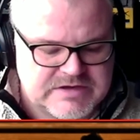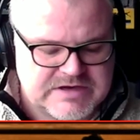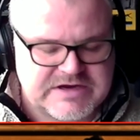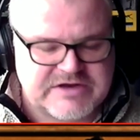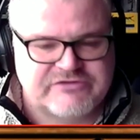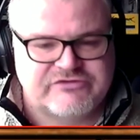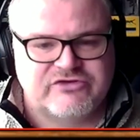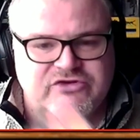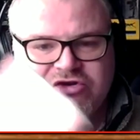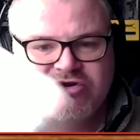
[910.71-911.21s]
and
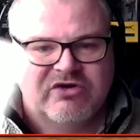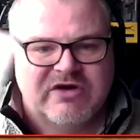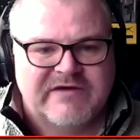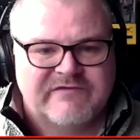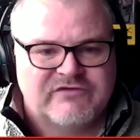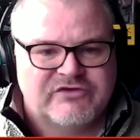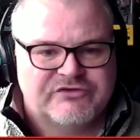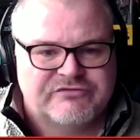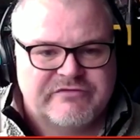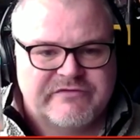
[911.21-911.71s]
as you know
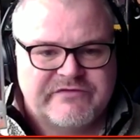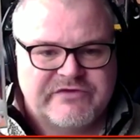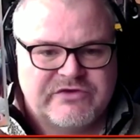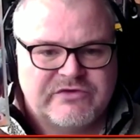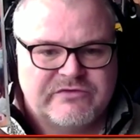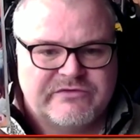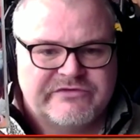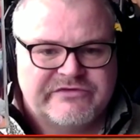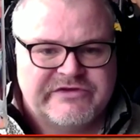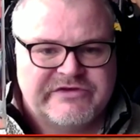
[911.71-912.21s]
I've just
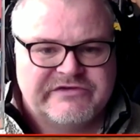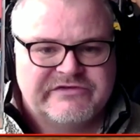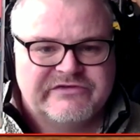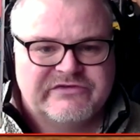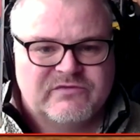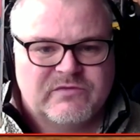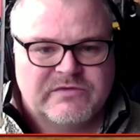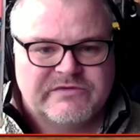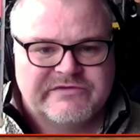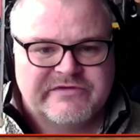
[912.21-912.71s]
reviewed
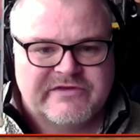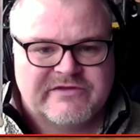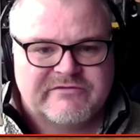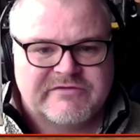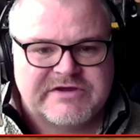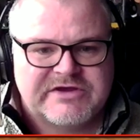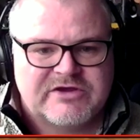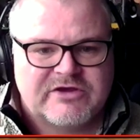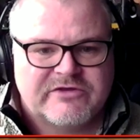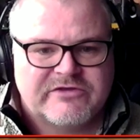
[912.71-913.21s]
seasons 1 to
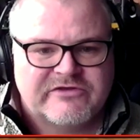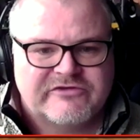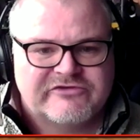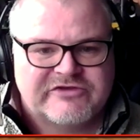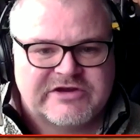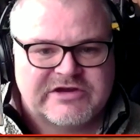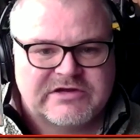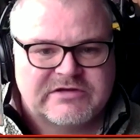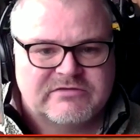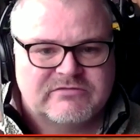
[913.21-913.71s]
3 on the
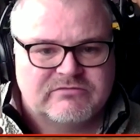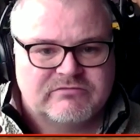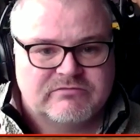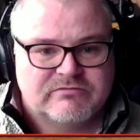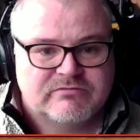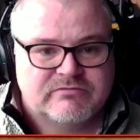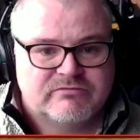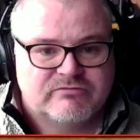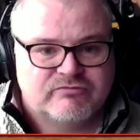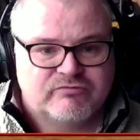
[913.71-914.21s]
channel
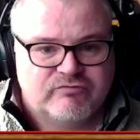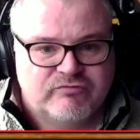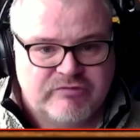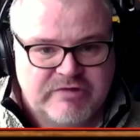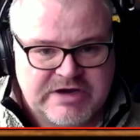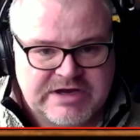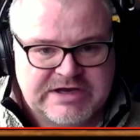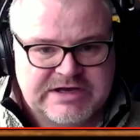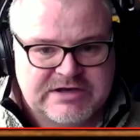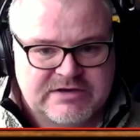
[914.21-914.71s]

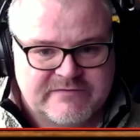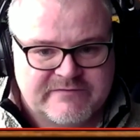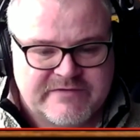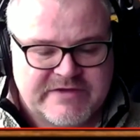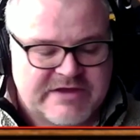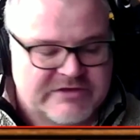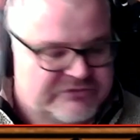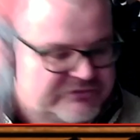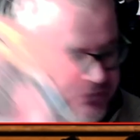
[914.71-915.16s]
really love that